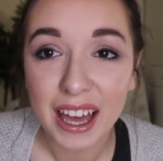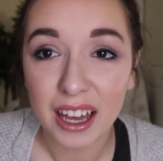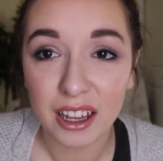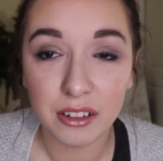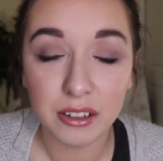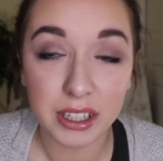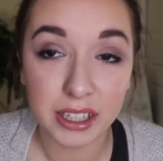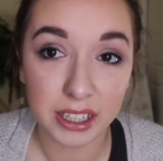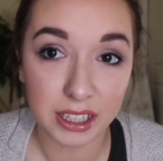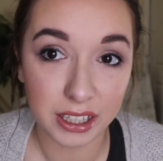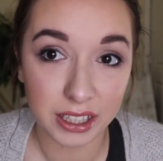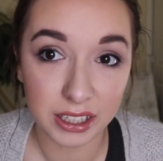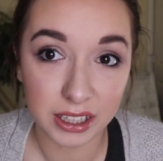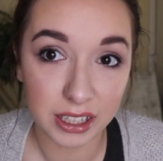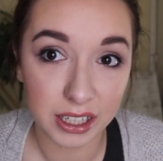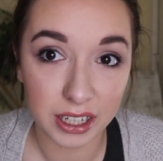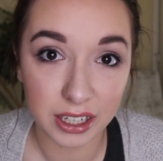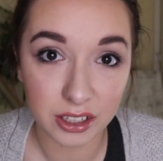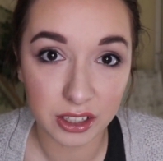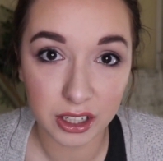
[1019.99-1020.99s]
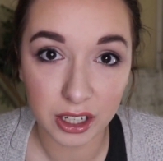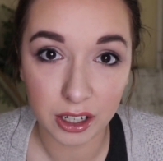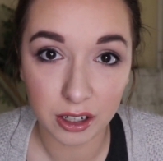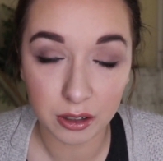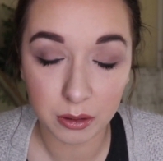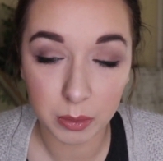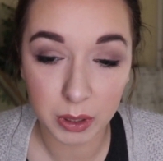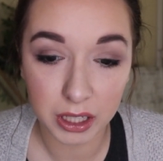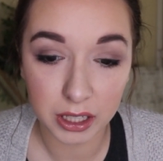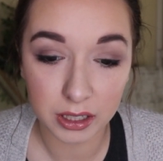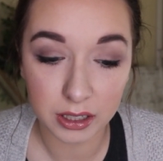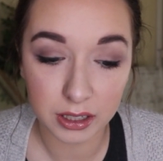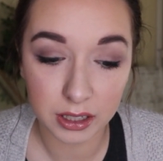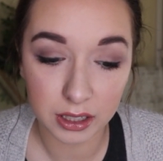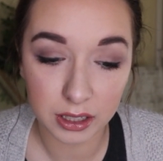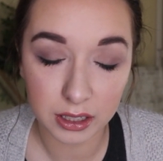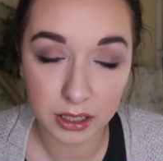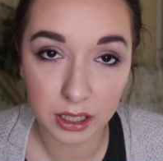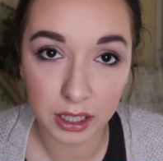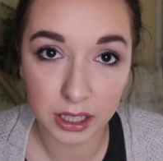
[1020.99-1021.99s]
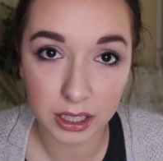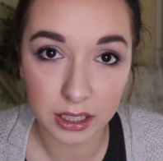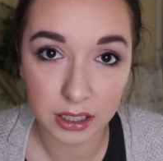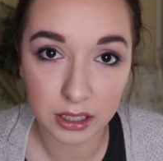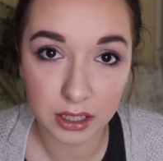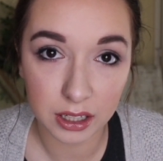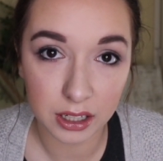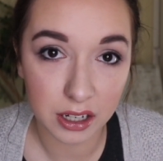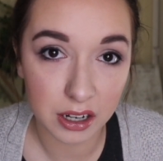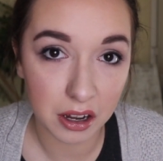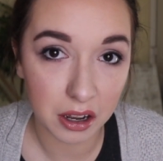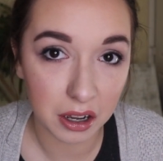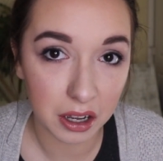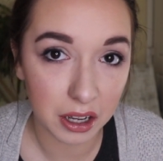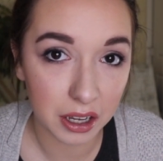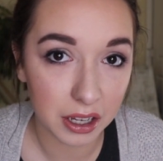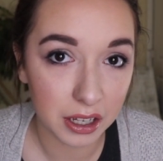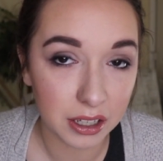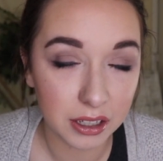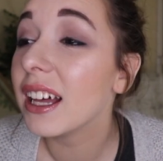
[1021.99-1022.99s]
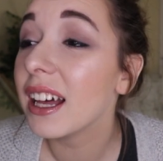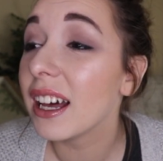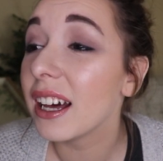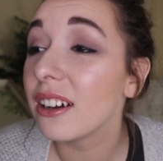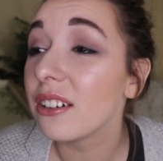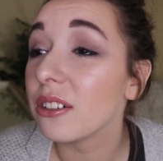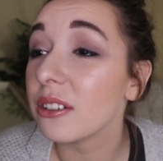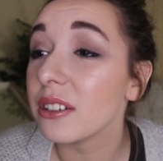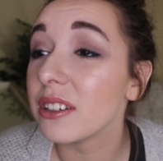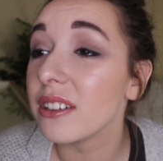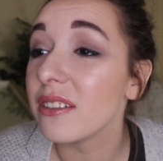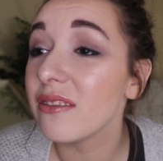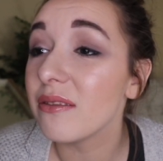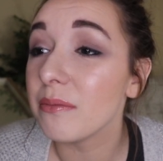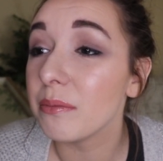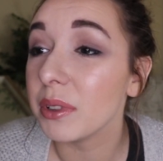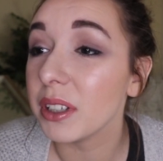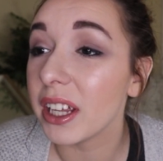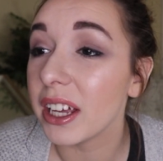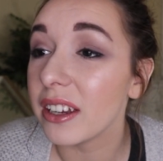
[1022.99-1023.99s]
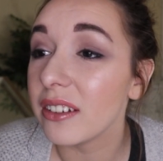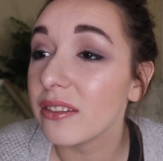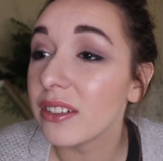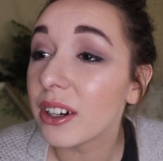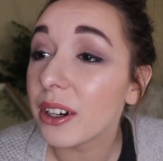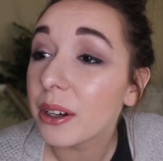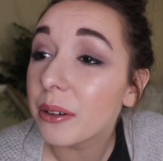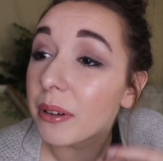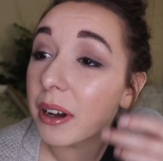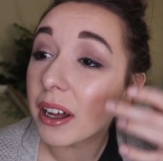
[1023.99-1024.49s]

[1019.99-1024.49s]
I don't think I like the eyeshadow because it like did not, I don't know, it didn't blend very